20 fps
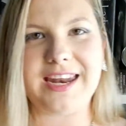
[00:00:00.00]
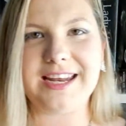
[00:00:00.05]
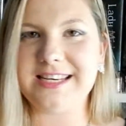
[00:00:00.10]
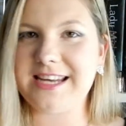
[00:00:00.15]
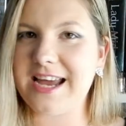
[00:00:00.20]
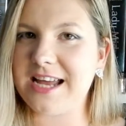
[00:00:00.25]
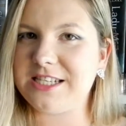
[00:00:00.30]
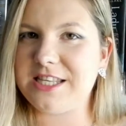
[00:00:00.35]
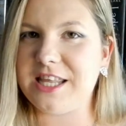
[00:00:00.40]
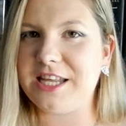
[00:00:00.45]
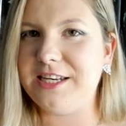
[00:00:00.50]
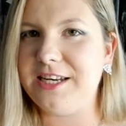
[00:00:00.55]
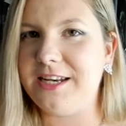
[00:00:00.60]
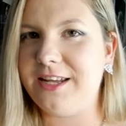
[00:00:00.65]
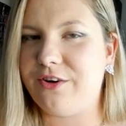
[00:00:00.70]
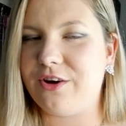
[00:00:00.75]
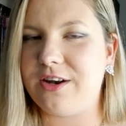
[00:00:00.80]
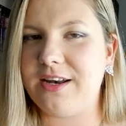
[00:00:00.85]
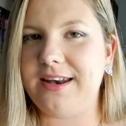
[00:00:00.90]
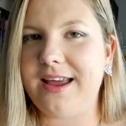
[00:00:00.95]
getting down to the
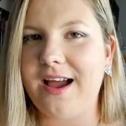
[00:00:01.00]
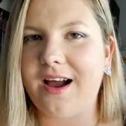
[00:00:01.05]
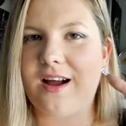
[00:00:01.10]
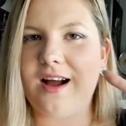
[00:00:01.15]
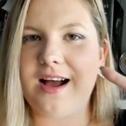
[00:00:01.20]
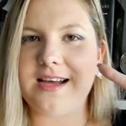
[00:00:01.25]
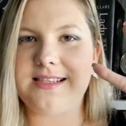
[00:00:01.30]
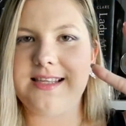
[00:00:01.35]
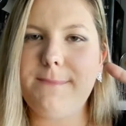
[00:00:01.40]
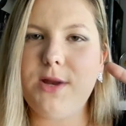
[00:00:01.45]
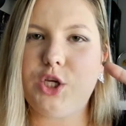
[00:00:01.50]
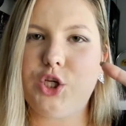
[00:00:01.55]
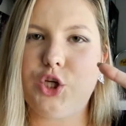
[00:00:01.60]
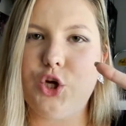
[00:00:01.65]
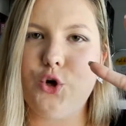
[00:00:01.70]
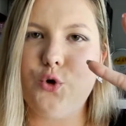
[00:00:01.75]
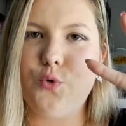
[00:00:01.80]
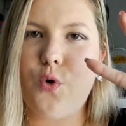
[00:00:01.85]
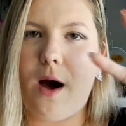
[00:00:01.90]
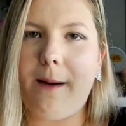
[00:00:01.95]
nitty gritty now, guys. Number
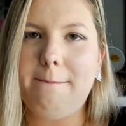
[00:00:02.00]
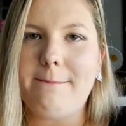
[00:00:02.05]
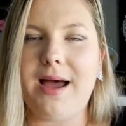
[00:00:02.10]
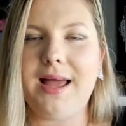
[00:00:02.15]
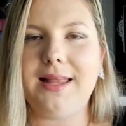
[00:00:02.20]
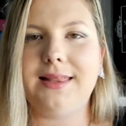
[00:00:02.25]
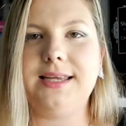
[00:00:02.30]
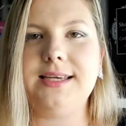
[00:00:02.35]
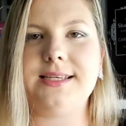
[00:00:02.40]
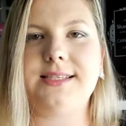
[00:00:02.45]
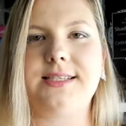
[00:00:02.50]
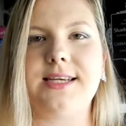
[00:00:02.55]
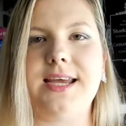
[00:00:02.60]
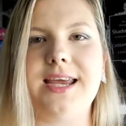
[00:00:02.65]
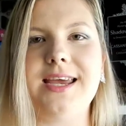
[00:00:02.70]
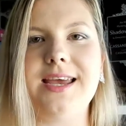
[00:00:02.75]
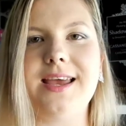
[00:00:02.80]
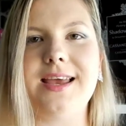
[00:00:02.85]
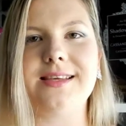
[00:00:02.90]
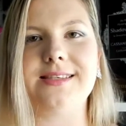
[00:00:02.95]
2 on my list
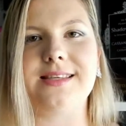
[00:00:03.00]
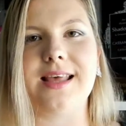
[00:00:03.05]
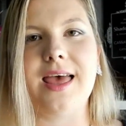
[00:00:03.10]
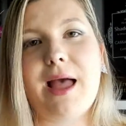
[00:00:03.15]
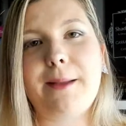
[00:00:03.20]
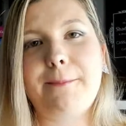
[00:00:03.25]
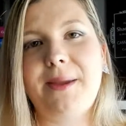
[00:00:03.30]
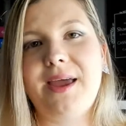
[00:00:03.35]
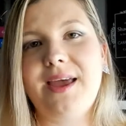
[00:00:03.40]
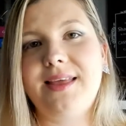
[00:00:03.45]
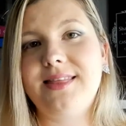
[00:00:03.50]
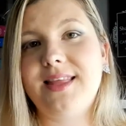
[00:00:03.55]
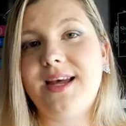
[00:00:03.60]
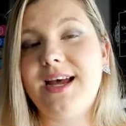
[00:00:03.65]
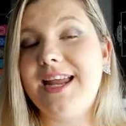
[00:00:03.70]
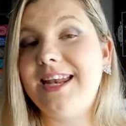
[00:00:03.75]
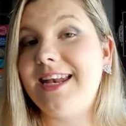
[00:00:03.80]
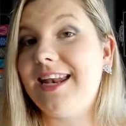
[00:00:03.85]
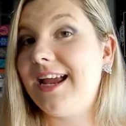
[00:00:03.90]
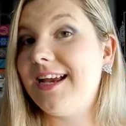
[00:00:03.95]
is Black
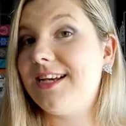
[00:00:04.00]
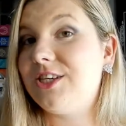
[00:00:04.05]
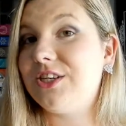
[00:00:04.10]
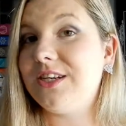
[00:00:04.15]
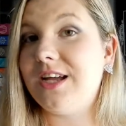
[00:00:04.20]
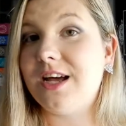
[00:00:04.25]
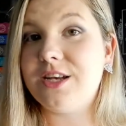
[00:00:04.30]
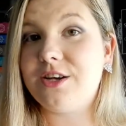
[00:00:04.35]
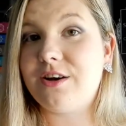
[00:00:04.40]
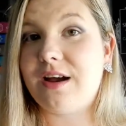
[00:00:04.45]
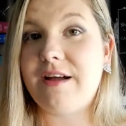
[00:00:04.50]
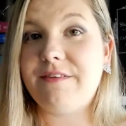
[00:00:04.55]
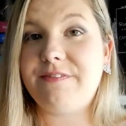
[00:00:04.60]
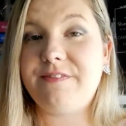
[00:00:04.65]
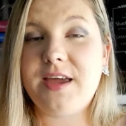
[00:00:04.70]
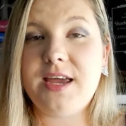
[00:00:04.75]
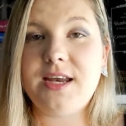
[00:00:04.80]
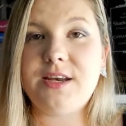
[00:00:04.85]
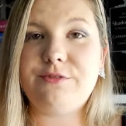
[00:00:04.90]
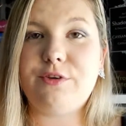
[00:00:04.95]
Panther: A Nation Under Our
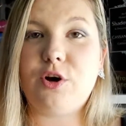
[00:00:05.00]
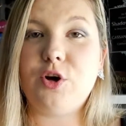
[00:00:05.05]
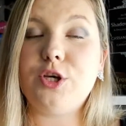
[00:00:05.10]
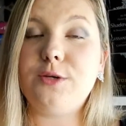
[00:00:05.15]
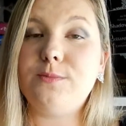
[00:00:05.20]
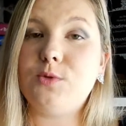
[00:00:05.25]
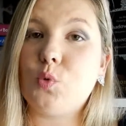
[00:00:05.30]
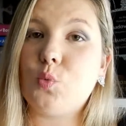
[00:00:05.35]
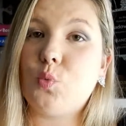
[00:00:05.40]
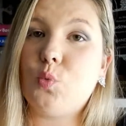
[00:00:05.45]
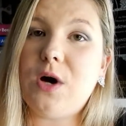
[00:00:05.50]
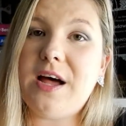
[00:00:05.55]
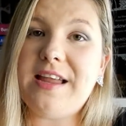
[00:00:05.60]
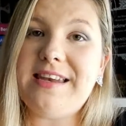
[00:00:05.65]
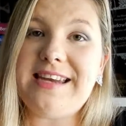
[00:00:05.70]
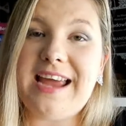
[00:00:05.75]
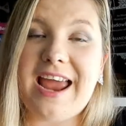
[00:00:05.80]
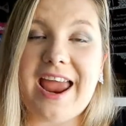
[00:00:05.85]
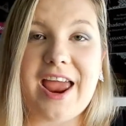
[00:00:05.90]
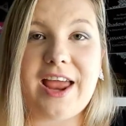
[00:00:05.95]
Feet, Volumes
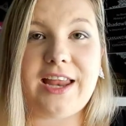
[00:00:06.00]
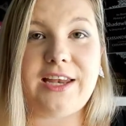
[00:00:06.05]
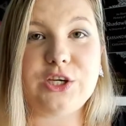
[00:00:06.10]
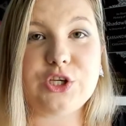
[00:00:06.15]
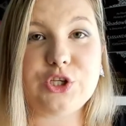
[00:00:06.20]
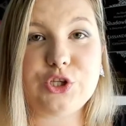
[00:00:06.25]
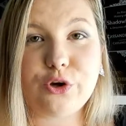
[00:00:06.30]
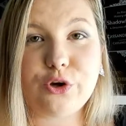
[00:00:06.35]
1 and